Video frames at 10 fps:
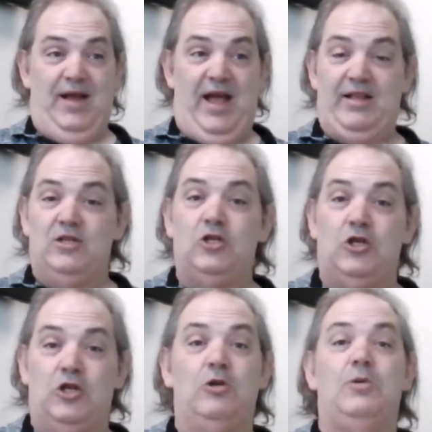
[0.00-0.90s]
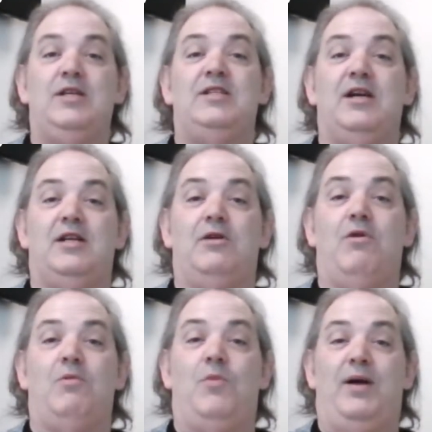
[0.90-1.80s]
and you design your
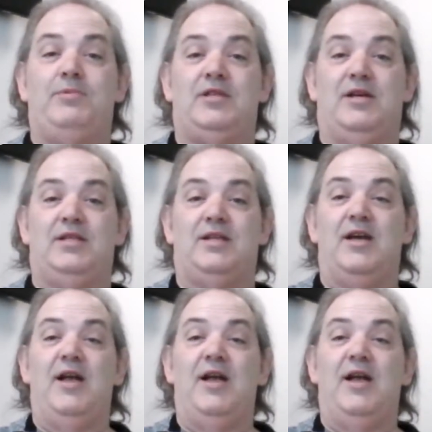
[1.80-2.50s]
own website.